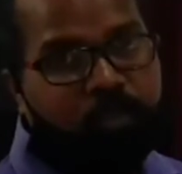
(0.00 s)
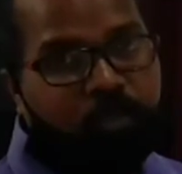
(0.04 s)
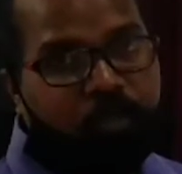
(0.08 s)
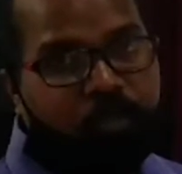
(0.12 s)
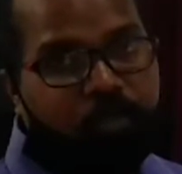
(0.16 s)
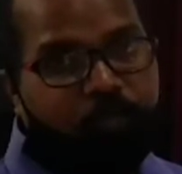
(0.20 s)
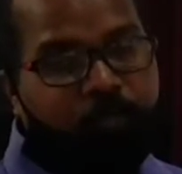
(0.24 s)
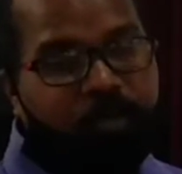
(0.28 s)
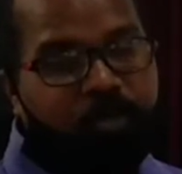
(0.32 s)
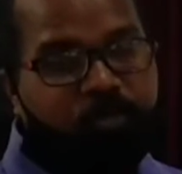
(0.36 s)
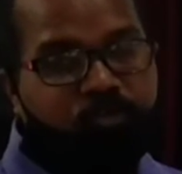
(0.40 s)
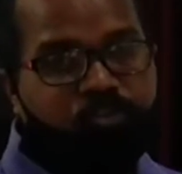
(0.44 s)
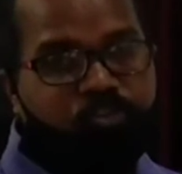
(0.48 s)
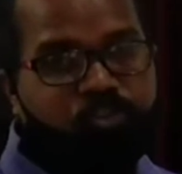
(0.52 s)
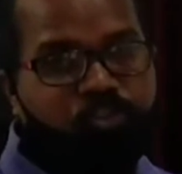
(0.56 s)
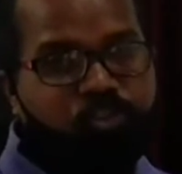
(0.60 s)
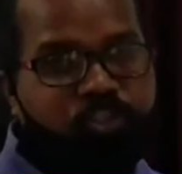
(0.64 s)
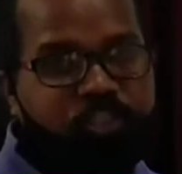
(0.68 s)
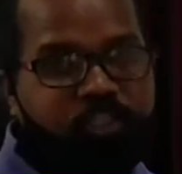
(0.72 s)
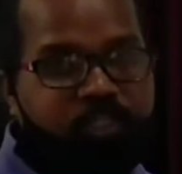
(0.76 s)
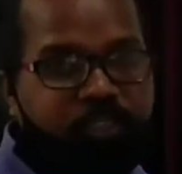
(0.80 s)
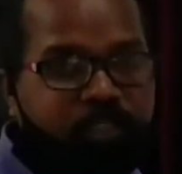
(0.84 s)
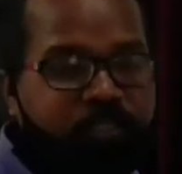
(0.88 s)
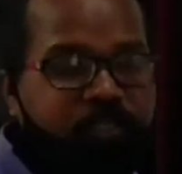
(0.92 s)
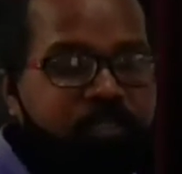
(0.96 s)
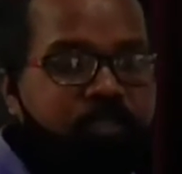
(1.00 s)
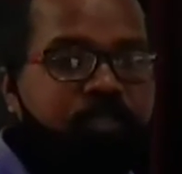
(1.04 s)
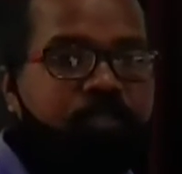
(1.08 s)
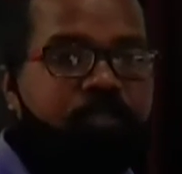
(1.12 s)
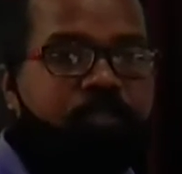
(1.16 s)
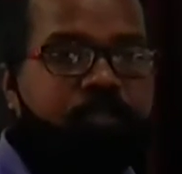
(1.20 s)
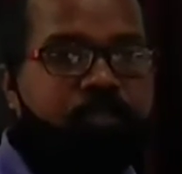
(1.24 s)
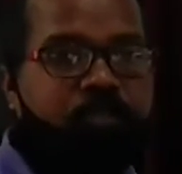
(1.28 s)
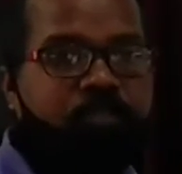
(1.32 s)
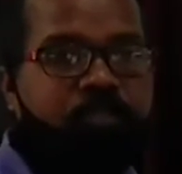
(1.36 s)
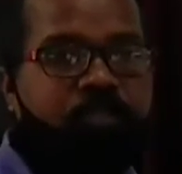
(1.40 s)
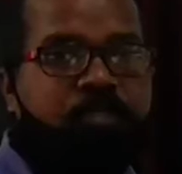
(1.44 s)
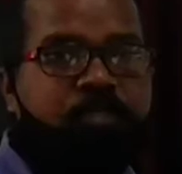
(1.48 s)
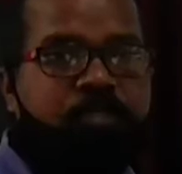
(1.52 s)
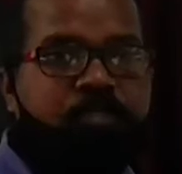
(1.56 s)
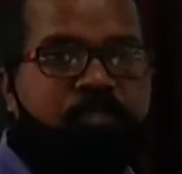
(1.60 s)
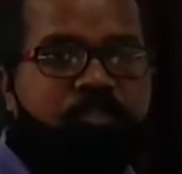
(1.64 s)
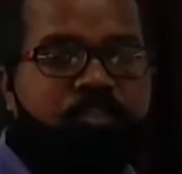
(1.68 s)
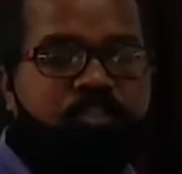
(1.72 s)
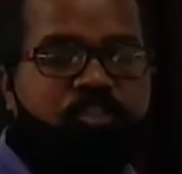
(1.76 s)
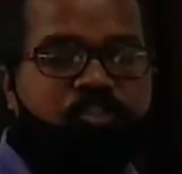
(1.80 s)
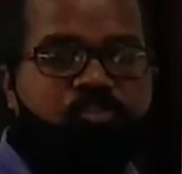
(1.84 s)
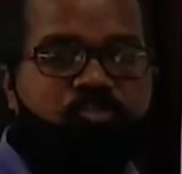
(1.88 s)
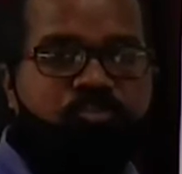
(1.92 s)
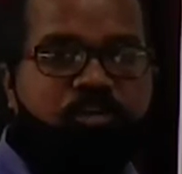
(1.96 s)
about seed,
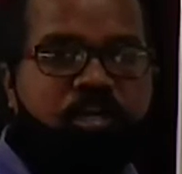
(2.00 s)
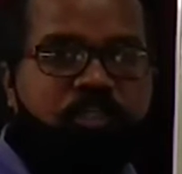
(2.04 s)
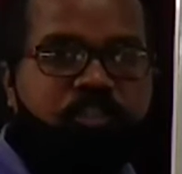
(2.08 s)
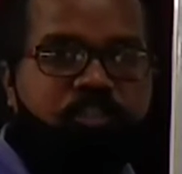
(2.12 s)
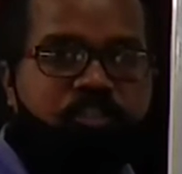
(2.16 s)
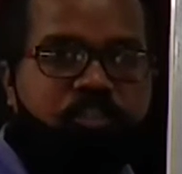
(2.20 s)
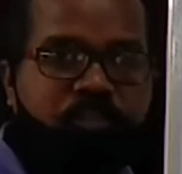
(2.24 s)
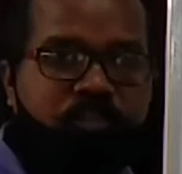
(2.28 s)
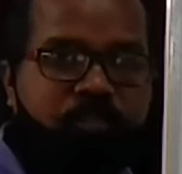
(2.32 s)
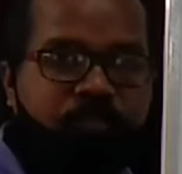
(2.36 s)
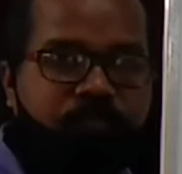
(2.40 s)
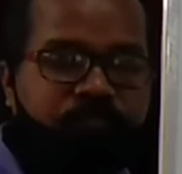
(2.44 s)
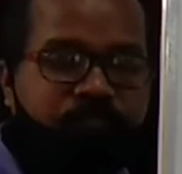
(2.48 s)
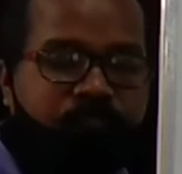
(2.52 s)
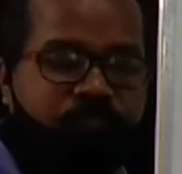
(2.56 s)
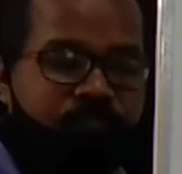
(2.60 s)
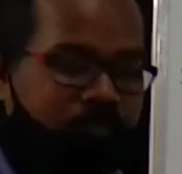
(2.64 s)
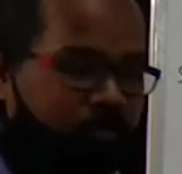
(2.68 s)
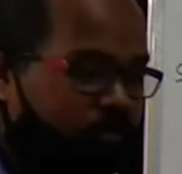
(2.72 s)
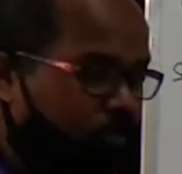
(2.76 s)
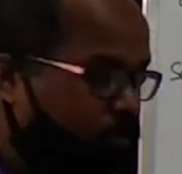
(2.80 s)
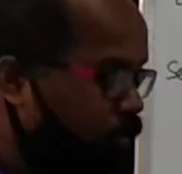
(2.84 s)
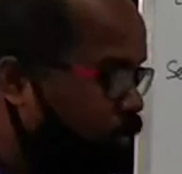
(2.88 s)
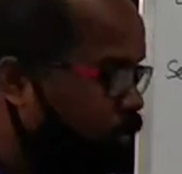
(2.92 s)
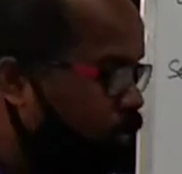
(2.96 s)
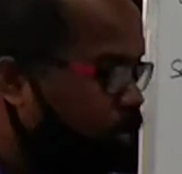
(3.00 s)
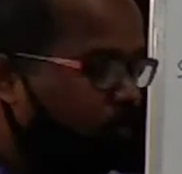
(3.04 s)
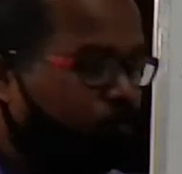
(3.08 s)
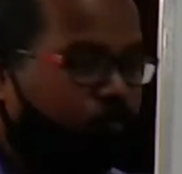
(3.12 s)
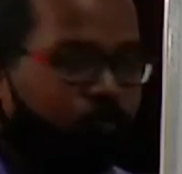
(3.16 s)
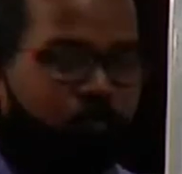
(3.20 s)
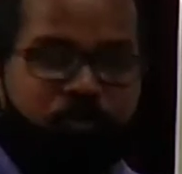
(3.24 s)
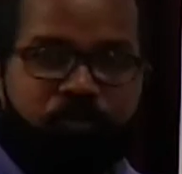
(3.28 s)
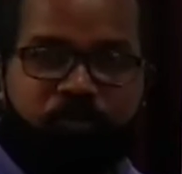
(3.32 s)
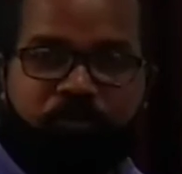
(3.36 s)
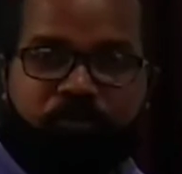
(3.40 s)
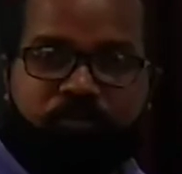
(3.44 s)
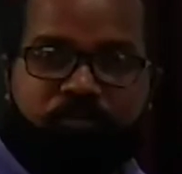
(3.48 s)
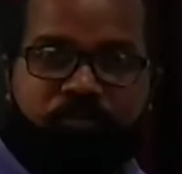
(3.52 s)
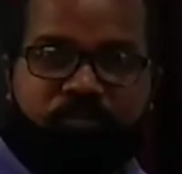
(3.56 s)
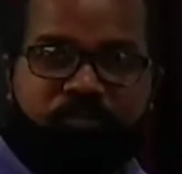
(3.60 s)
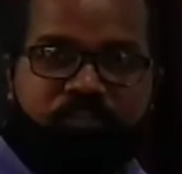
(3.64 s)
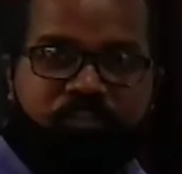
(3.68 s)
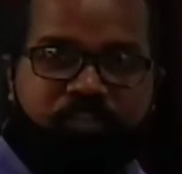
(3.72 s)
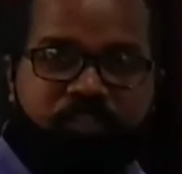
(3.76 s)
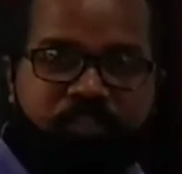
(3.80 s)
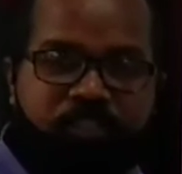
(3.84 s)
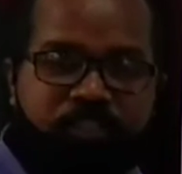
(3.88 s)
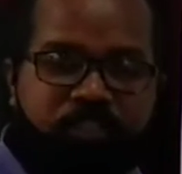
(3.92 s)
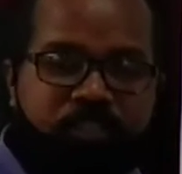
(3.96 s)
the structure of a monocot
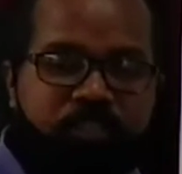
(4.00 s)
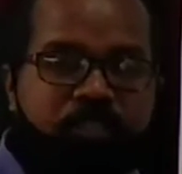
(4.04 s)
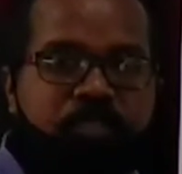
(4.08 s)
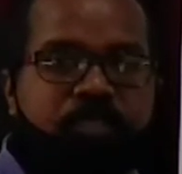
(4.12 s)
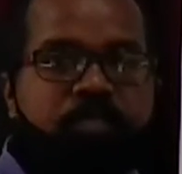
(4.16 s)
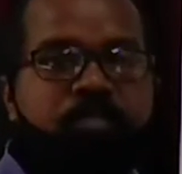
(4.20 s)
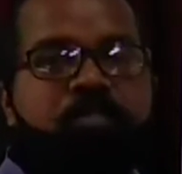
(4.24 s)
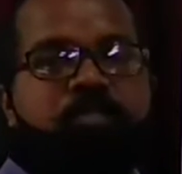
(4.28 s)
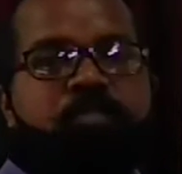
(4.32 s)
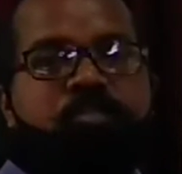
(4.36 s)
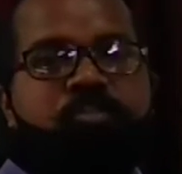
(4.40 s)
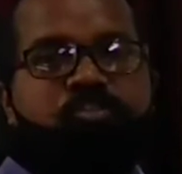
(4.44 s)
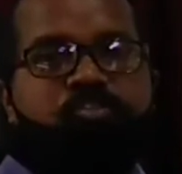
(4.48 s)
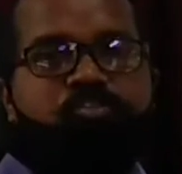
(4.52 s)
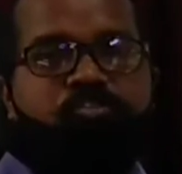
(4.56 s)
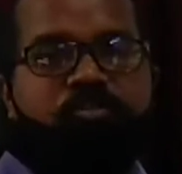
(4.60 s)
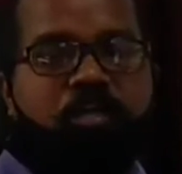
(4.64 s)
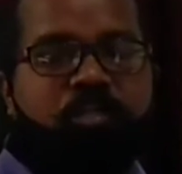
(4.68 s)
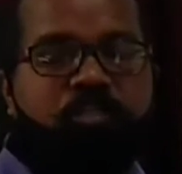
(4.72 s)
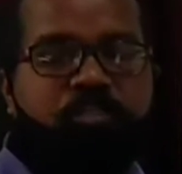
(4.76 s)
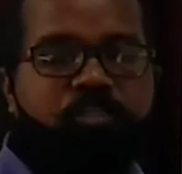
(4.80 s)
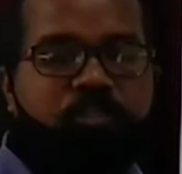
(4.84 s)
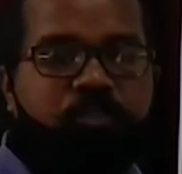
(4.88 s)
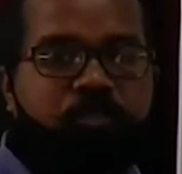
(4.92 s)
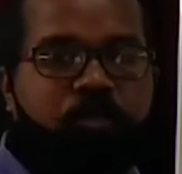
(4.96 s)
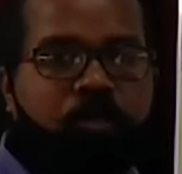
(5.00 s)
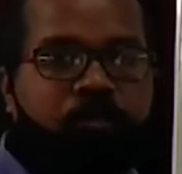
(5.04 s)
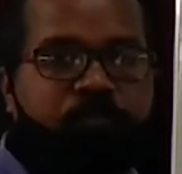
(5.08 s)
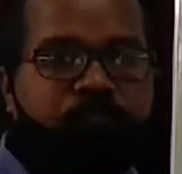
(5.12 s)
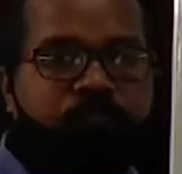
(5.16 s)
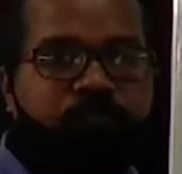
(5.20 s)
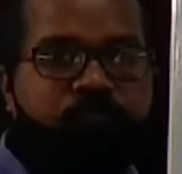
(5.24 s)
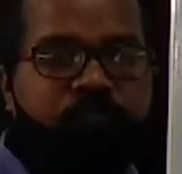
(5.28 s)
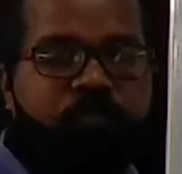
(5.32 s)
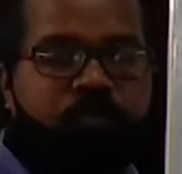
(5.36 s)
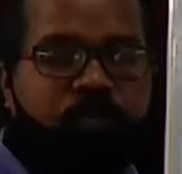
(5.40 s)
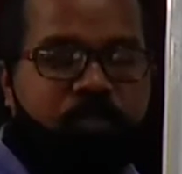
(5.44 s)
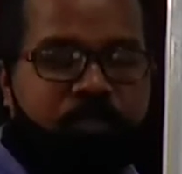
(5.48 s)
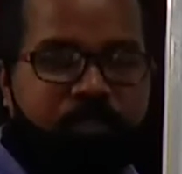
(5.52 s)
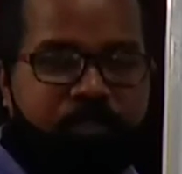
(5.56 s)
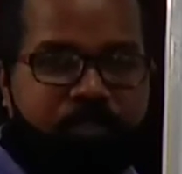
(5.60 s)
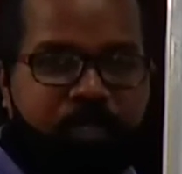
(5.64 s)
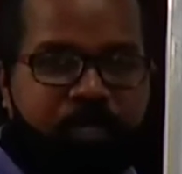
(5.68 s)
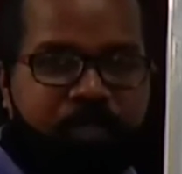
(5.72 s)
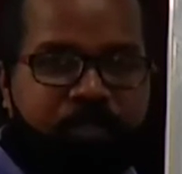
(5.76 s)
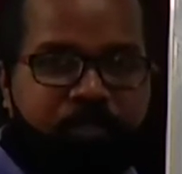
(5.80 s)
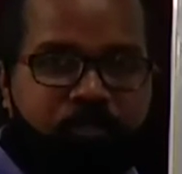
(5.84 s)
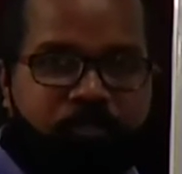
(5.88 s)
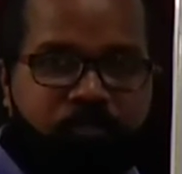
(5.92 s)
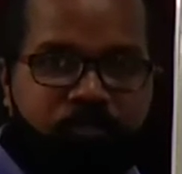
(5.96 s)
seed, structure of a
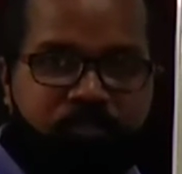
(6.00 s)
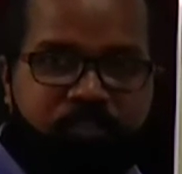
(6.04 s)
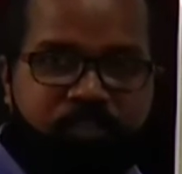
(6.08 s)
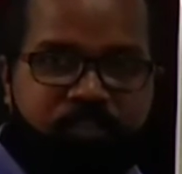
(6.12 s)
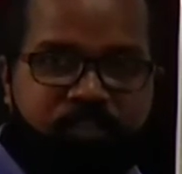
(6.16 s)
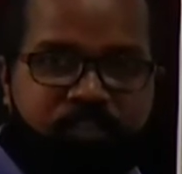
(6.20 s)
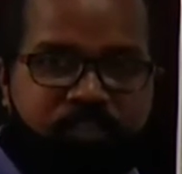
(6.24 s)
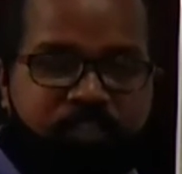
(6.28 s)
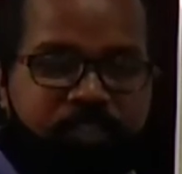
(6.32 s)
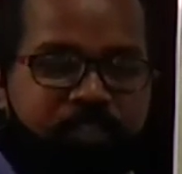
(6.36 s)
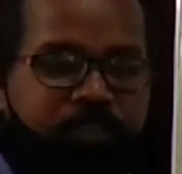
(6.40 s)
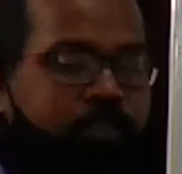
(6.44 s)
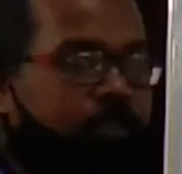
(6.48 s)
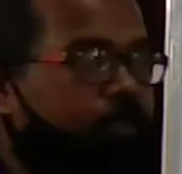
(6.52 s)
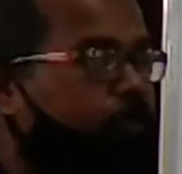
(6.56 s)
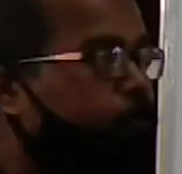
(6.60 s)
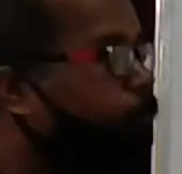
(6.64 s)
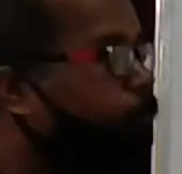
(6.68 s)
dicot seed,